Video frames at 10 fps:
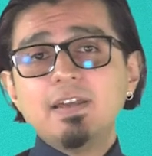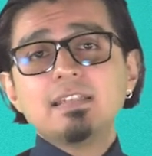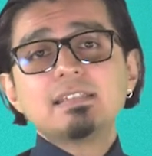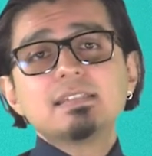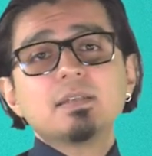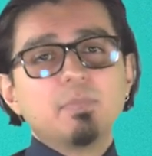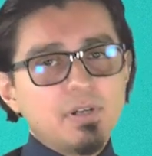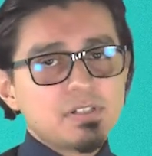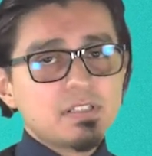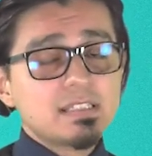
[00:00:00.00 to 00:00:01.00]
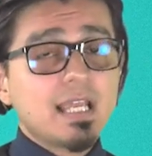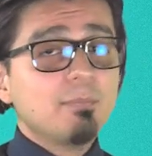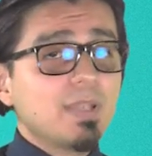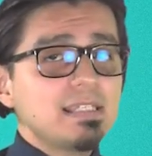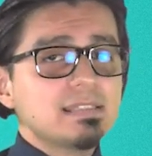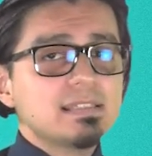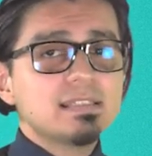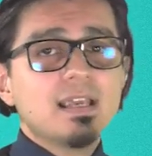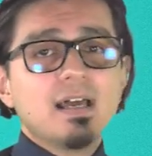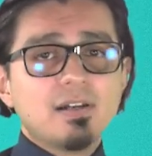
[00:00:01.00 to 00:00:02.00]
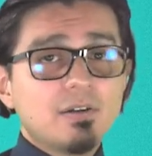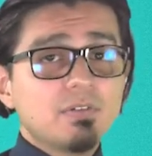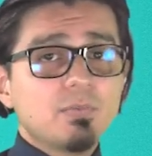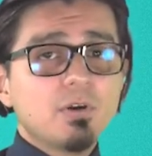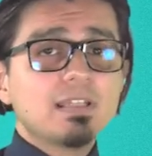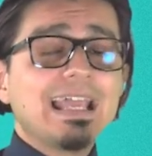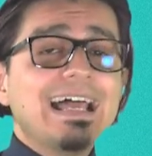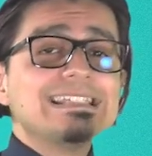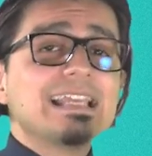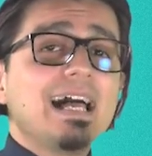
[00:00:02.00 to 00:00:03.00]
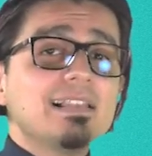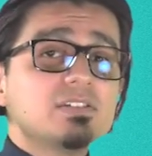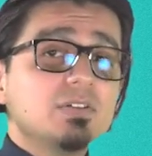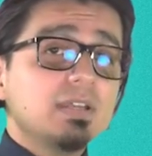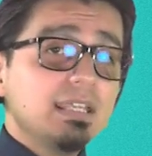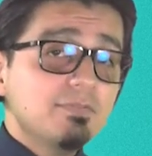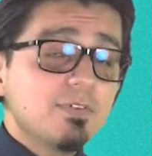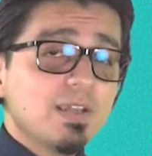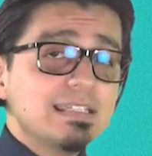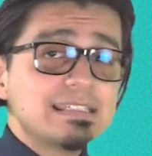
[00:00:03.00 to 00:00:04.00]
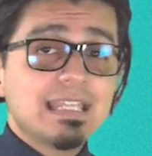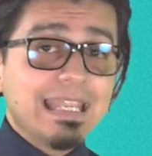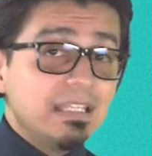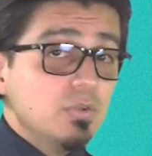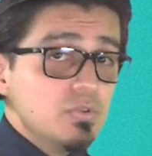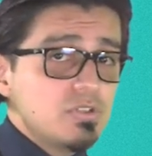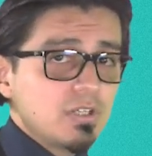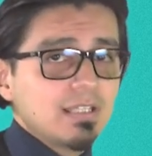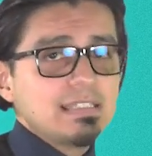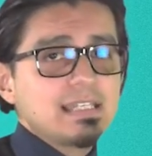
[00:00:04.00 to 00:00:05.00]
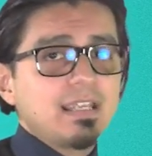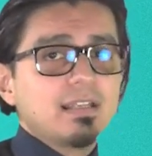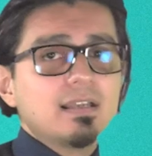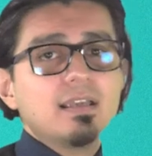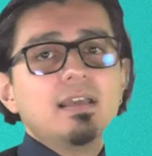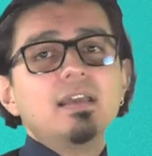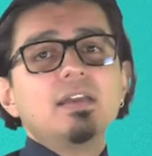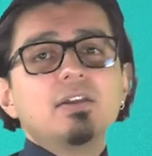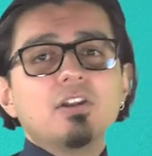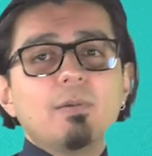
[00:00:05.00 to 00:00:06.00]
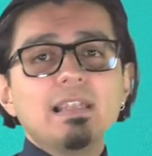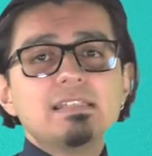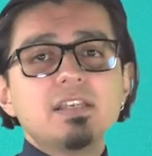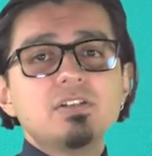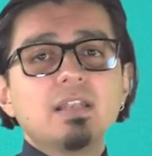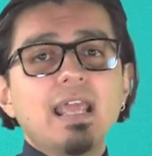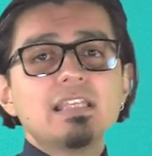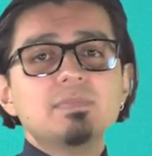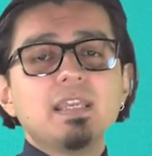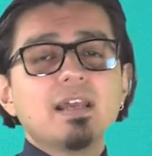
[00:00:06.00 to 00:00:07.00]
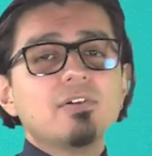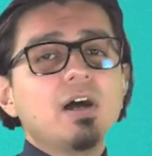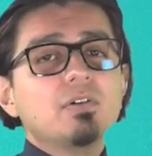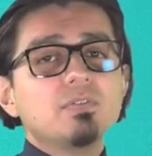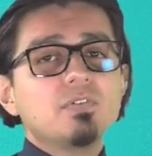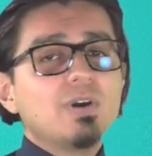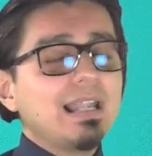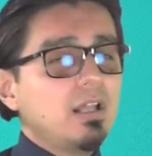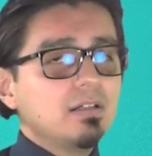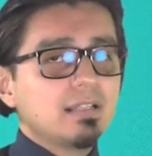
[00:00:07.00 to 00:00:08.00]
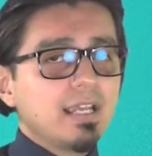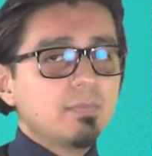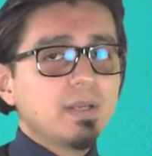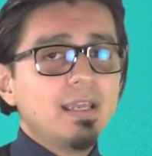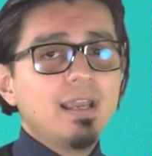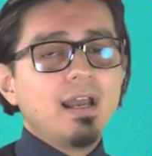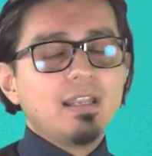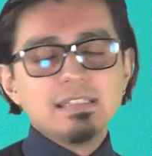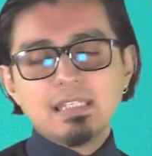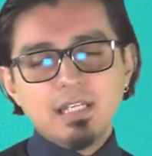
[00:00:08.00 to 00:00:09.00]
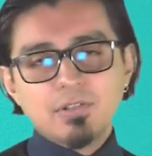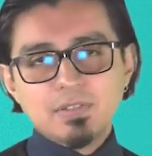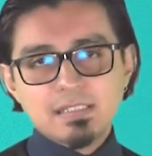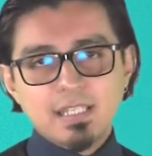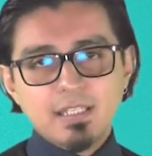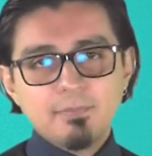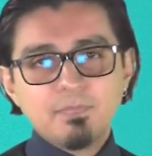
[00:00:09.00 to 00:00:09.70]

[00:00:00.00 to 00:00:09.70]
events, persons, and places around the world has also influenced industrial design. Globalization has been around for a long time and is here to stay.